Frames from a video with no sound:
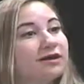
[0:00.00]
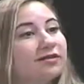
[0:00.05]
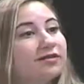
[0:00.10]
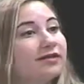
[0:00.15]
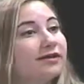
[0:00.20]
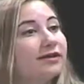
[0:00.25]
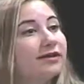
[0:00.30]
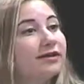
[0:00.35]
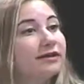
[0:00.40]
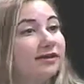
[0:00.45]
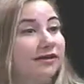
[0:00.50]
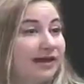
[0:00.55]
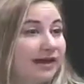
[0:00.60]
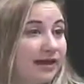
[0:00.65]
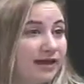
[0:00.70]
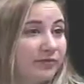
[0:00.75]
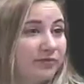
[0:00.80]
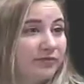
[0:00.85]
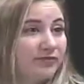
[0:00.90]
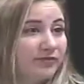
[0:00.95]
They can hang
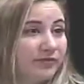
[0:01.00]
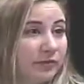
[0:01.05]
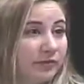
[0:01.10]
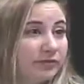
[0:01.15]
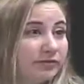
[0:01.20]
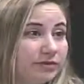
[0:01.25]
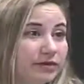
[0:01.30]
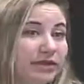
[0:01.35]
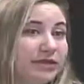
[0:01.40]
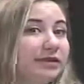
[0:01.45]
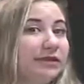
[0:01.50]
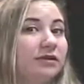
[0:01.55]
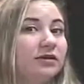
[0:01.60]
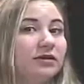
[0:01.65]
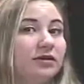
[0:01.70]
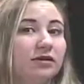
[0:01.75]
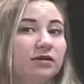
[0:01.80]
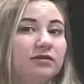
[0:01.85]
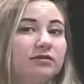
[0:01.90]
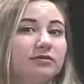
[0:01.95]
up the phone and
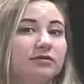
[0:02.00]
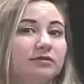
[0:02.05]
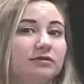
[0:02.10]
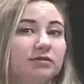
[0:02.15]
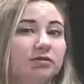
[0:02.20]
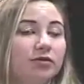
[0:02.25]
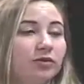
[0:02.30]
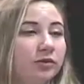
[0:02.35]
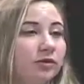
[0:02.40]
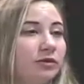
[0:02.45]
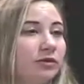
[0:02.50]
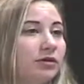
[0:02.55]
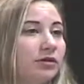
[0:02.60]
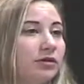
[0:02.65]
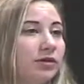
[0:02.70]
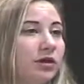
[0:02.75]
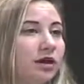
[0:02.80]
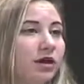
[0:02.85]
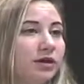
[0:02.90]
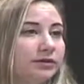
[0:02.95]
look
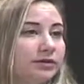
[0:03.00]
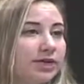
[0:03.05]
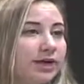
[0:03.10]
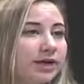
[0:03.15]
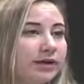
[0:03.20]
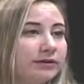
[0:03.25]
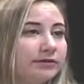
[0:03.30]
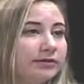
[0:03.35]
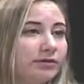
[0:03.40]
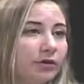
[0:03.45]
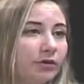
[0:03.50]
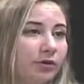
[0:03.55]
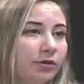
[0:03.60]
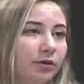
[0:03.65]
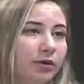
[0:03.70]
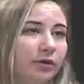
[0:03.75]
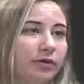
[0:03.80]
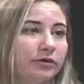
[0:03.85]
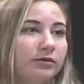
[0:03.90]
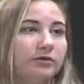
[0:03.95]
online
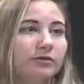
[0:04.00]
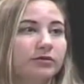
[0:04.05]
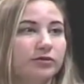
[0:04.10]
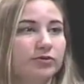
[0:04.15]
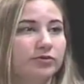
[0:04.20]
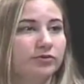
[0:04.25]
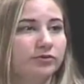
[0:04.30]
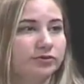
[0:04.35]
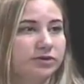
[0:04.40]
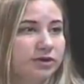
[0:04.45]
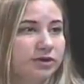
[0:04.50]
or use the